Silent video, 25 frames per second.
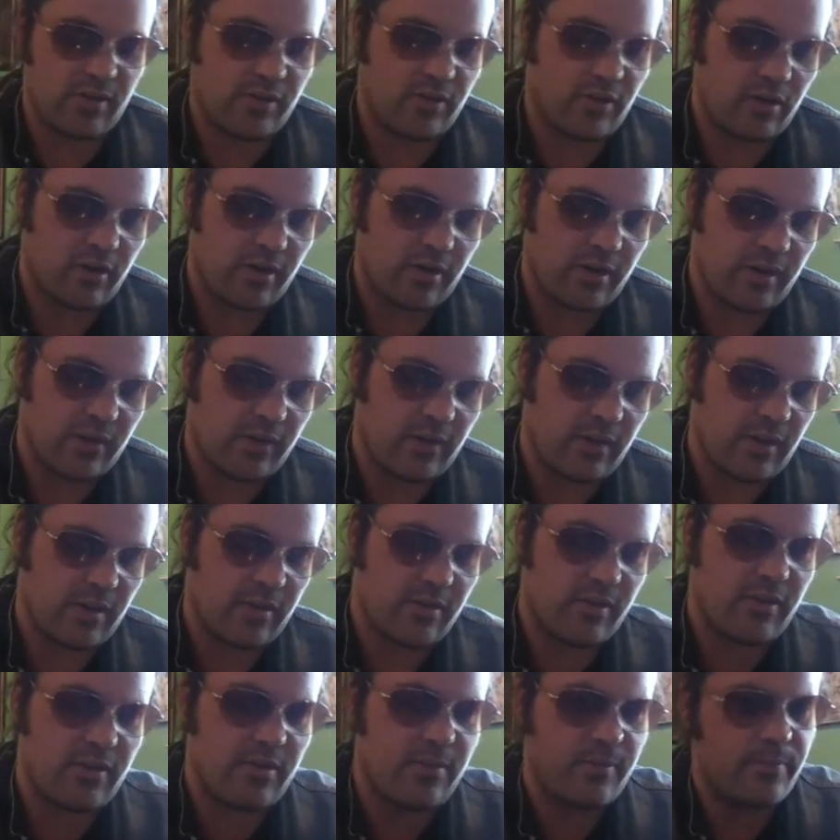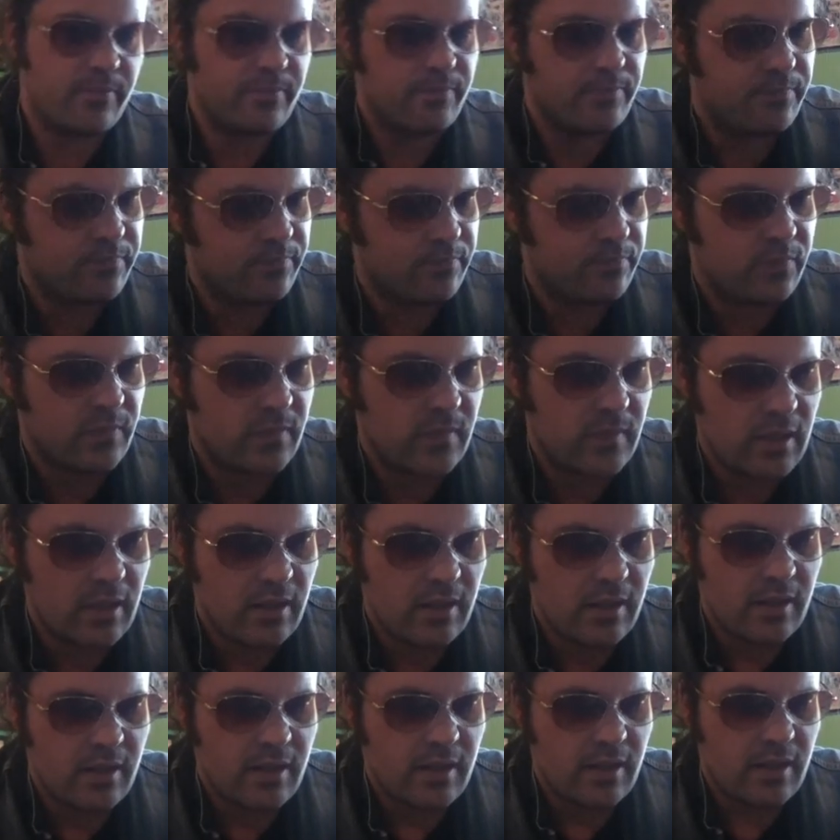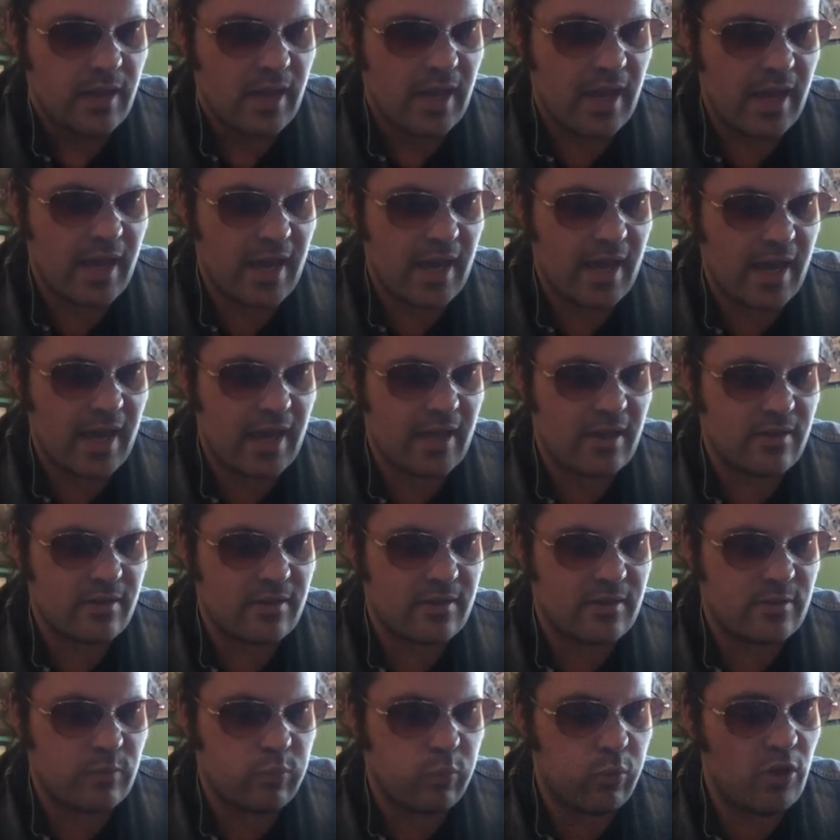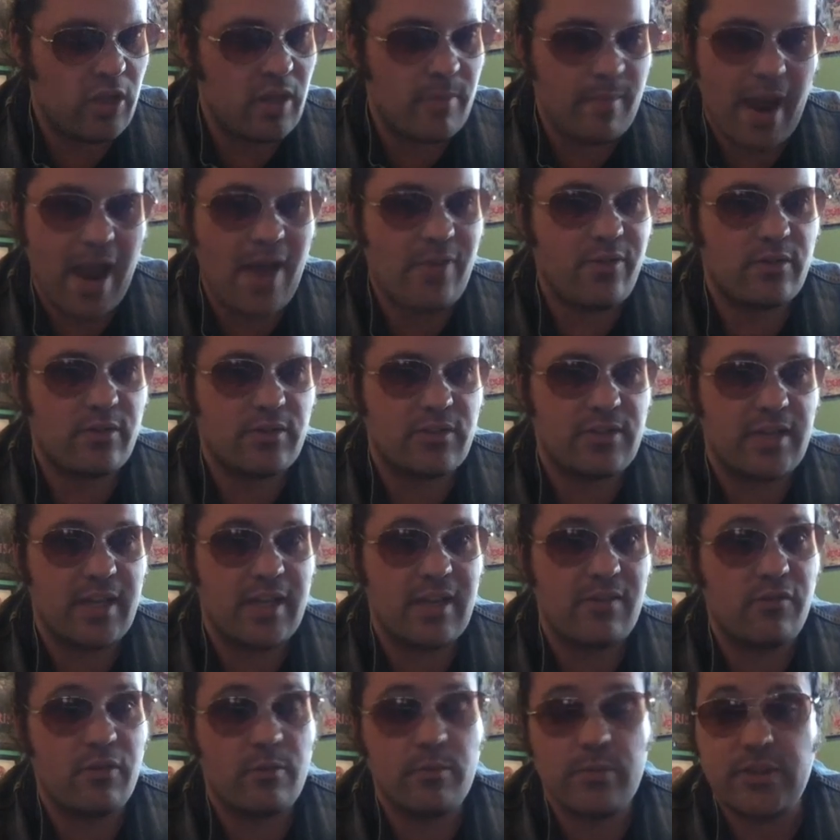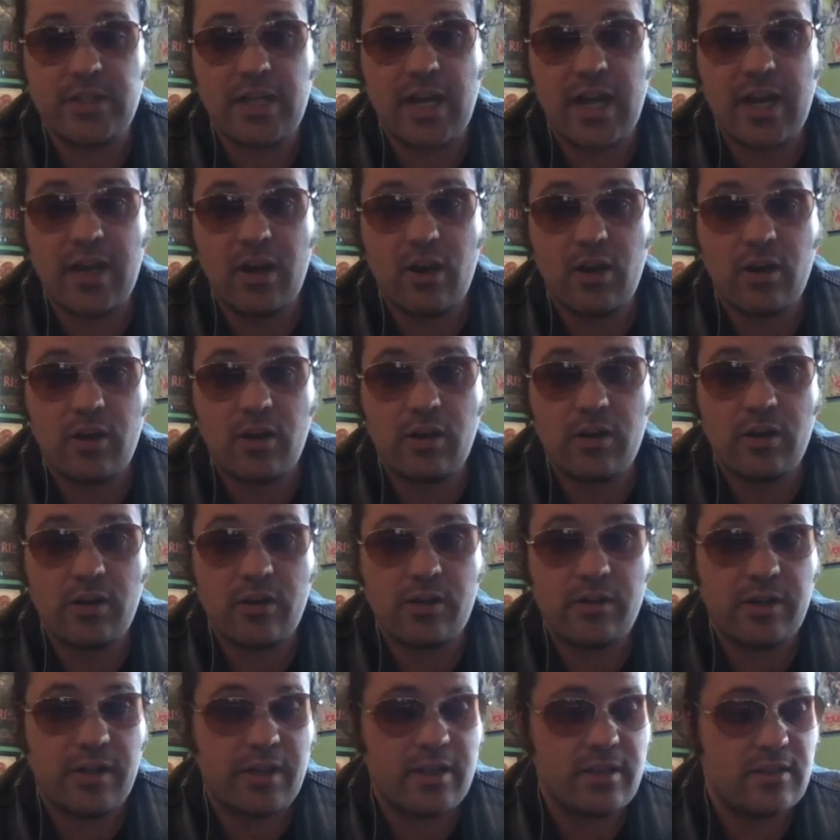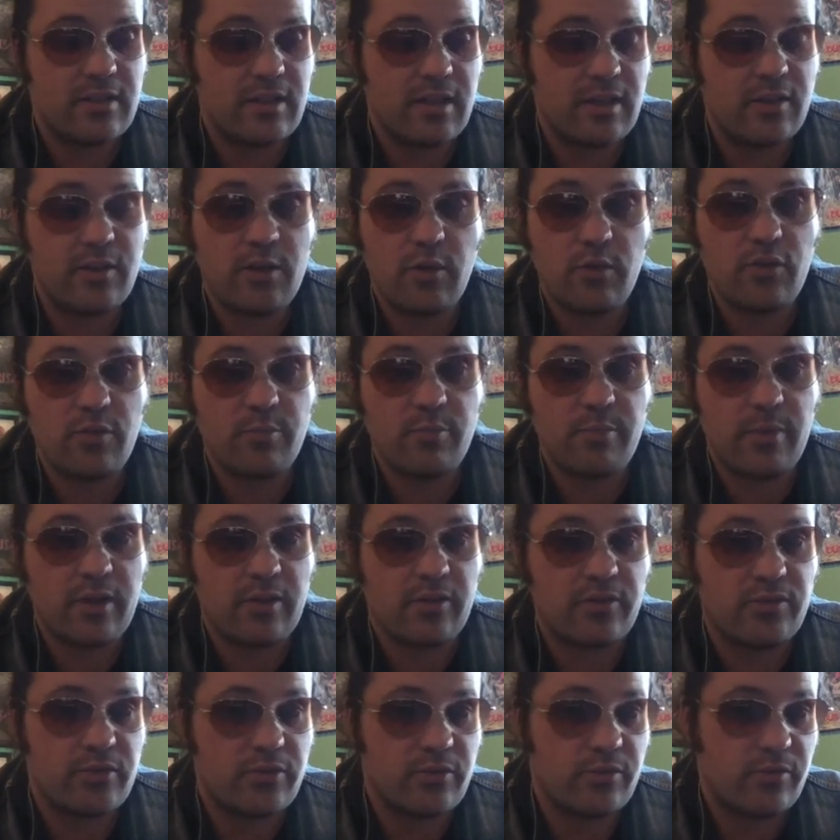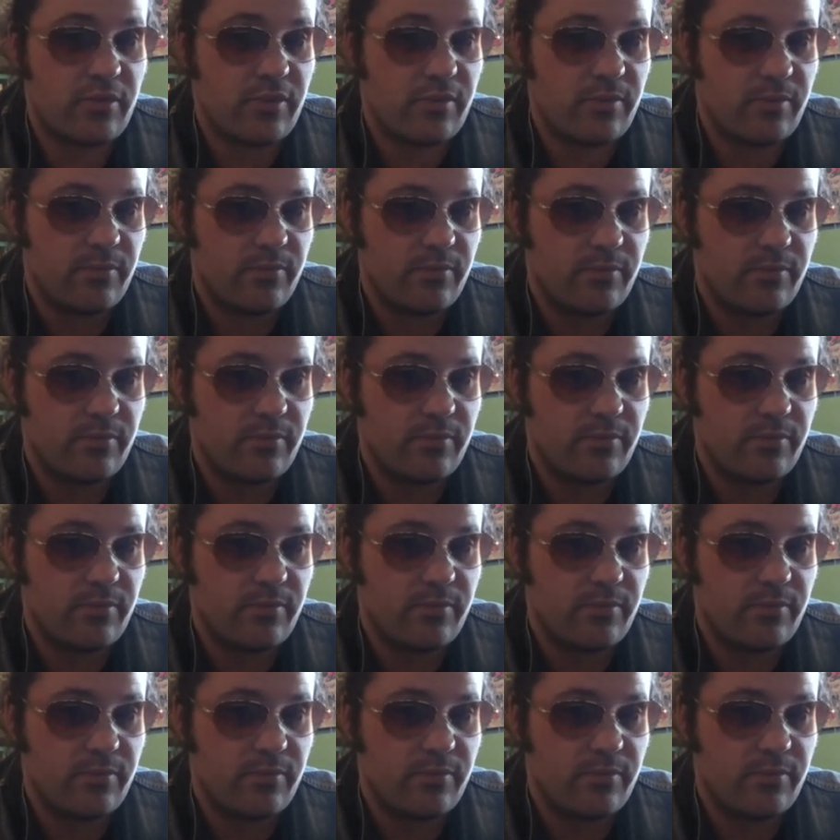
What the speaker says: starring in this, and William Atherton from Die Hard and Ghostbusters,